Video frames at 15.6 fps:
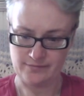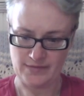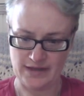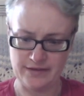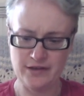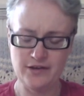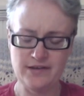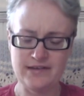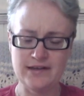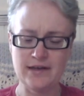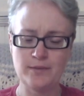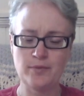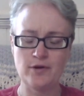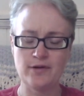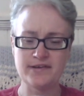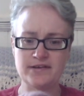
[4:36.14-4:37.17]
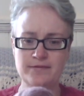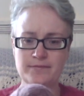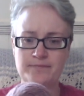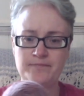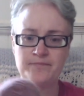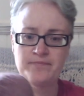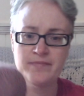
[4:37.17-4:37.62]
The New Zealand
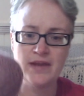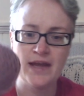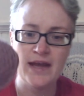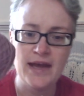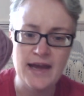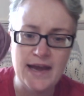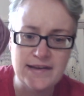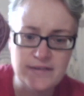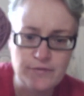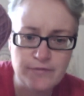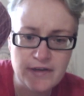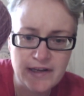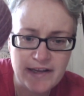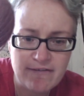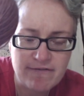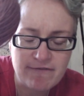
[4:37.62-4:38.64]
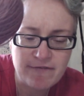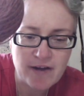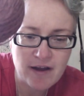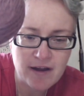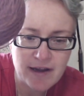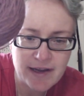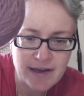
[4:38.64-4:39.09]
possum has a really
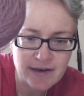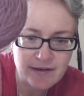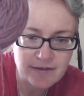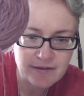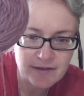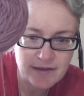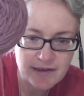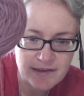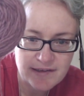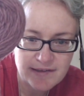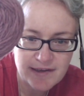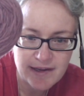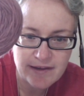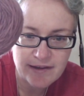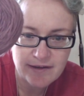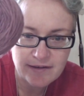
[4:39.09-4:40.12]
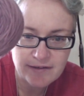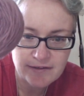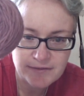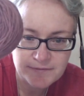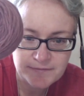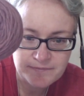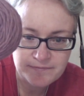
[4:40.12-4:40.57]
fine, you can see the
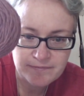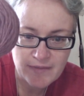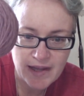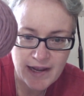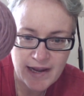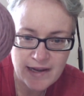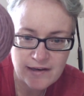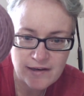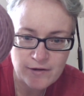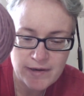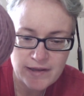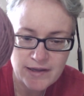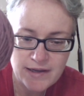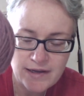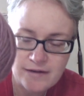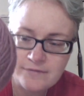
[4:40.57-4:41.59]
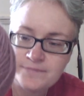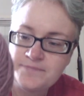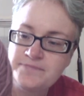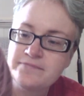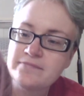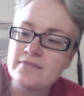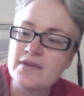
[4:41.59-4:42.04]
halo in there,
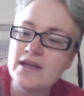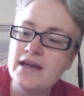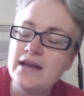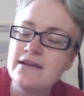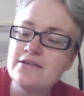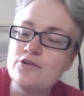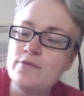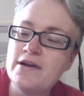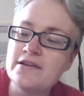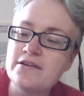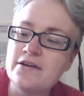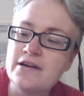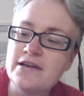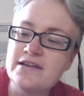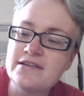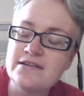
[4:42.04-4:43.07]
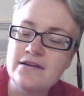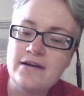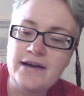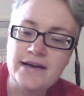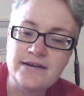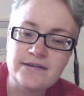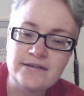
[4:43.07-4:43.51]
and it's almost got a
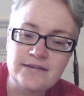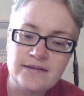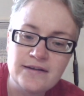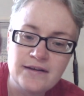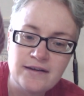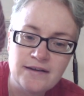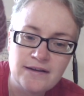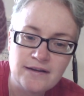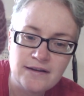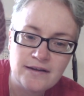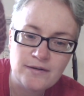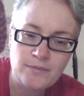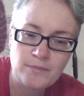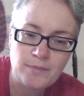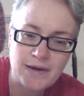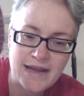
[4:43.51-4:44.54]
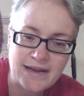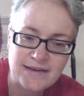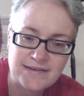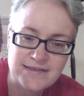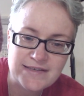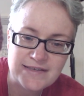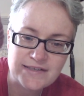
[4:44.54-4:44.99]
slight black
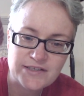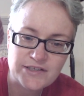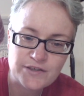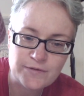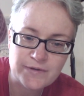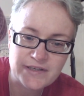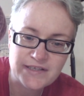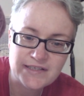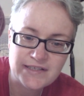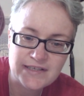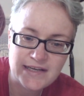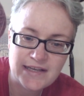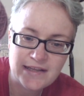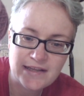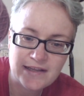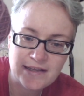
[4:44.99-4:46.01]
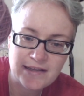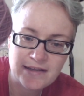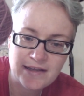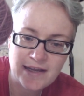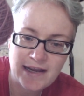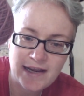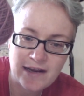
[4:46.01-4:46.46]
tint to it in
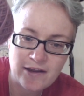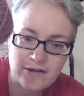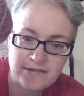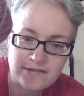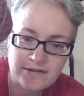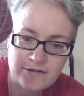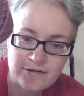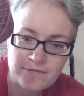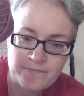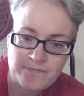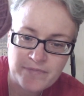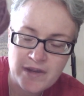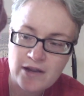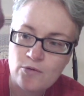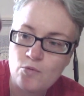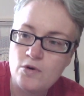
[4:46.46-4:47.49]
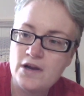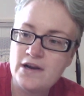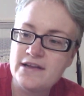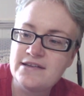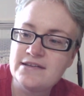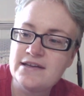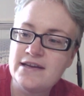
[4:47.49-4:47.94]
the halo. So while
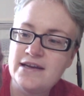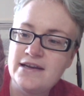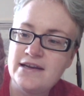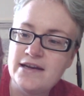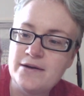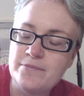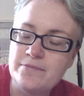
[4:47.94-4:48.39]
it's a